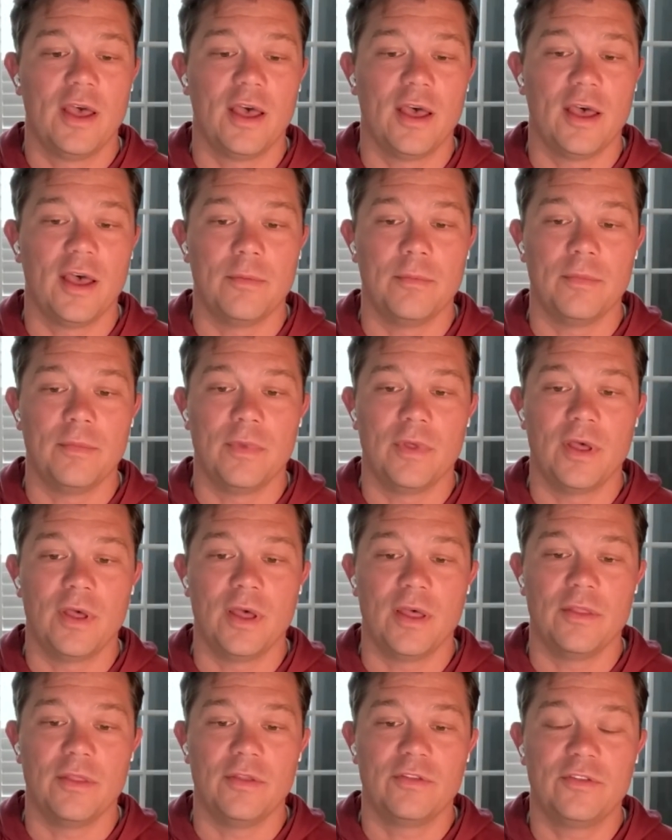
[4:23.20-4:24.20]

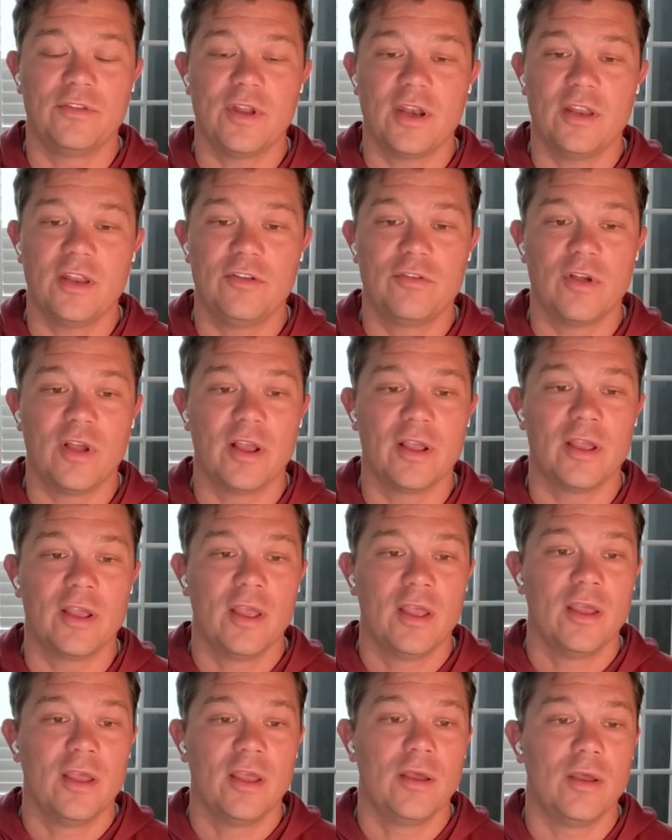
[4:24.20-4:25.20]
the study drug
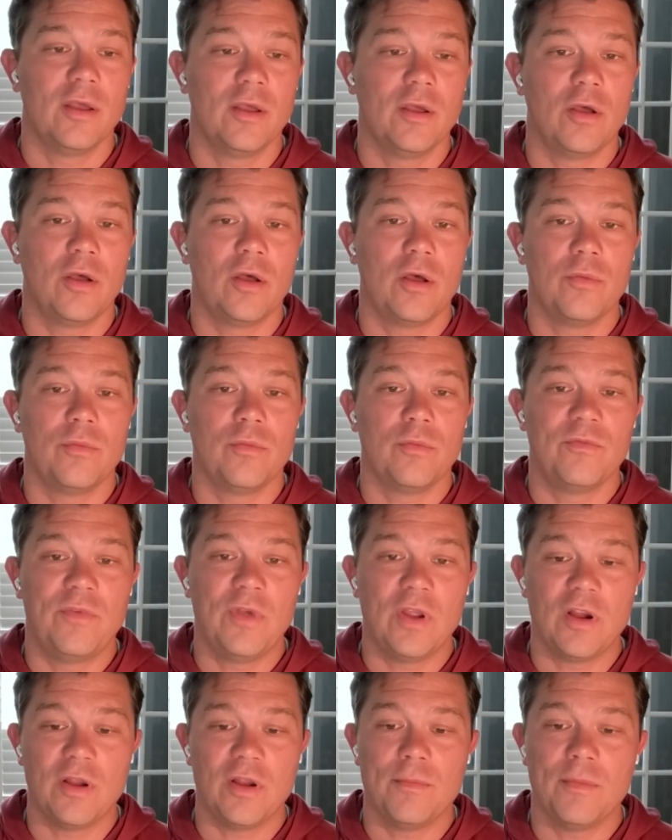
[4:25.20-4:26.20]

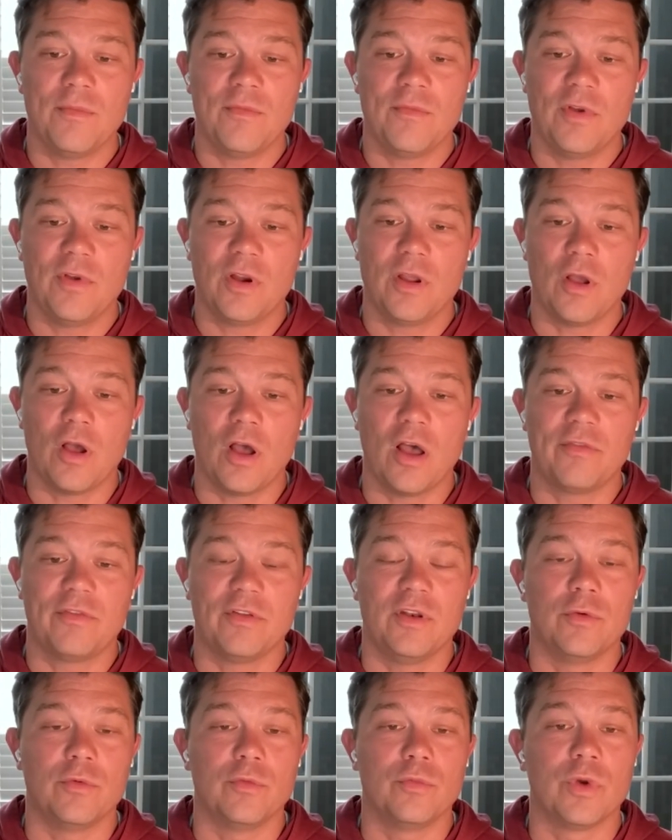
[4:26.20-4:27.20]
very, very
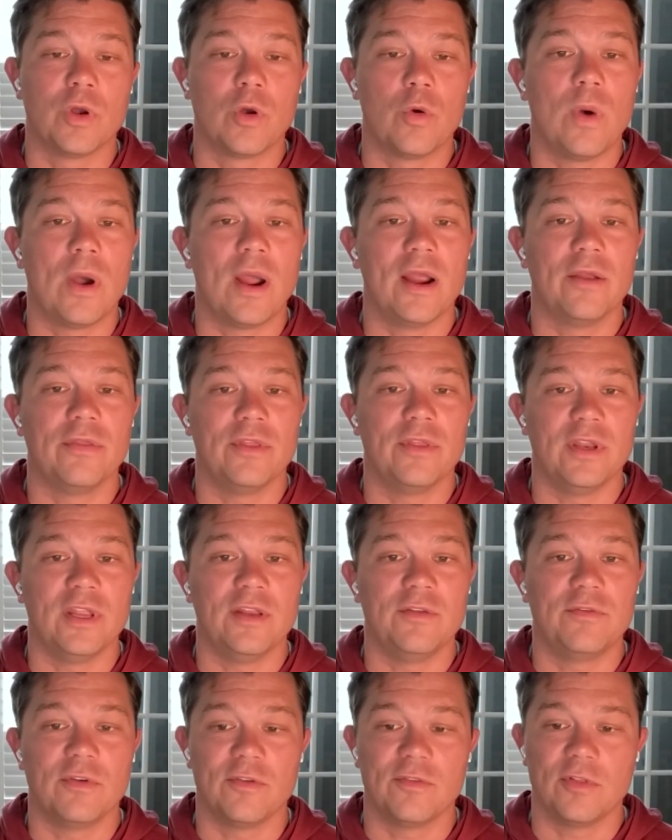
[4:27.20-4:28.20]
often required the
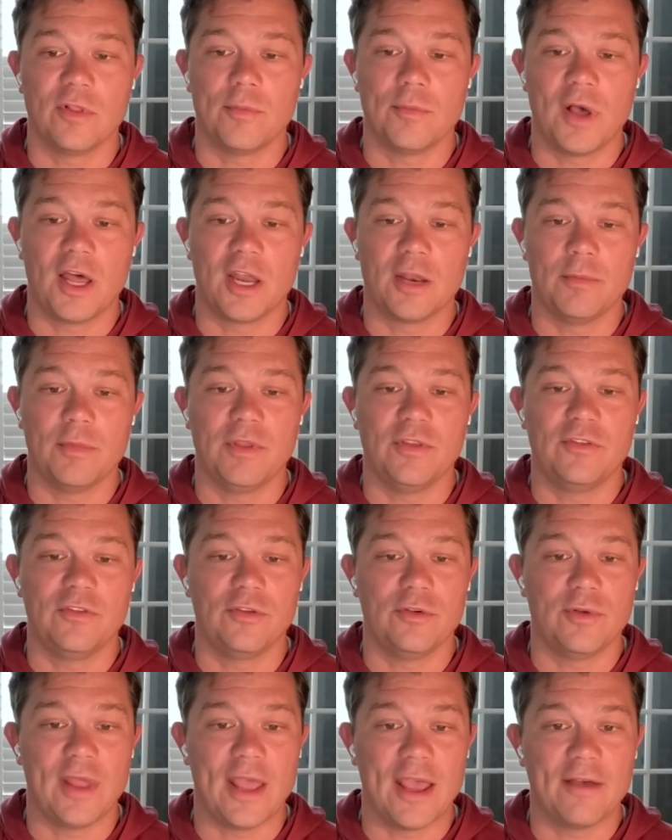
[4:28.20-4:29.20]
need for phlebotomy
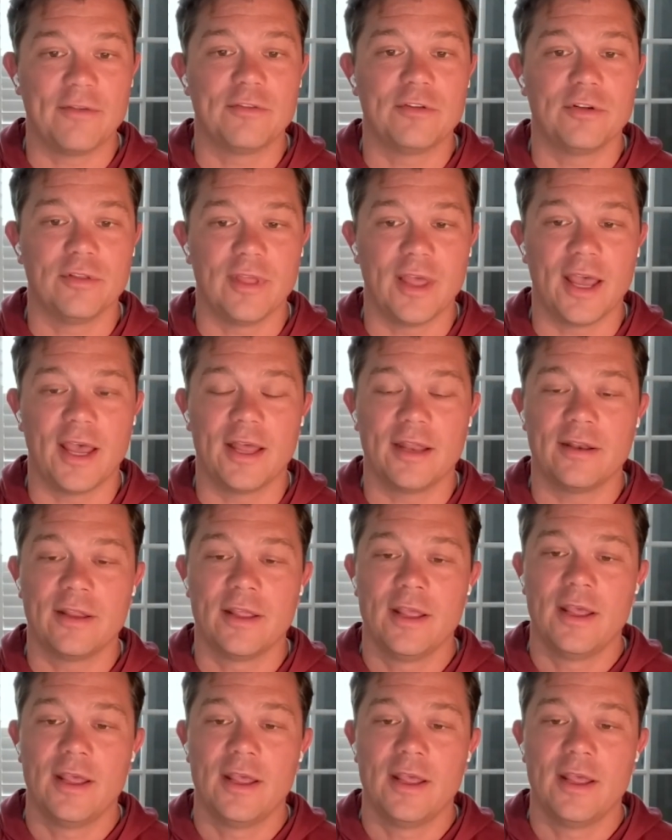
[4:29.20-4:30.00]
soon after that,